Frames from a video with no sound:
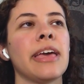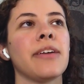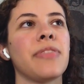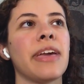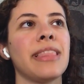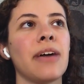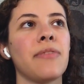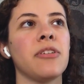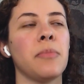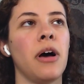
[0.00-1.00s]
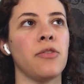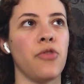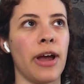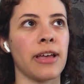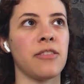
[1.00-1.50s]
if they left him on
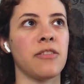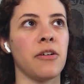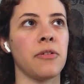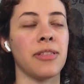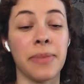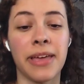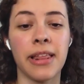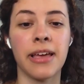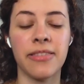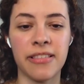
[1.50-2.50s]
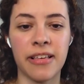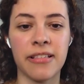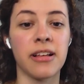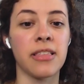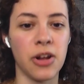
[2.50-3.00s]
Dragonstone in the beginning of the
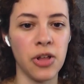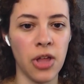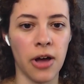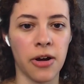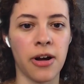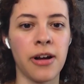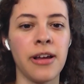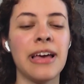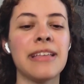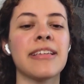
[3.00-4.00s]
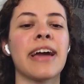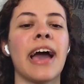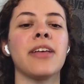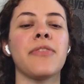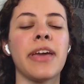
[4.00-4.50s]
season a little longer to
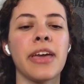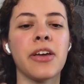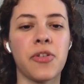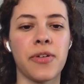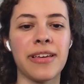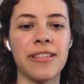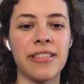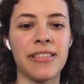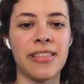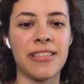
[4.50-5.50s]
kind of increase the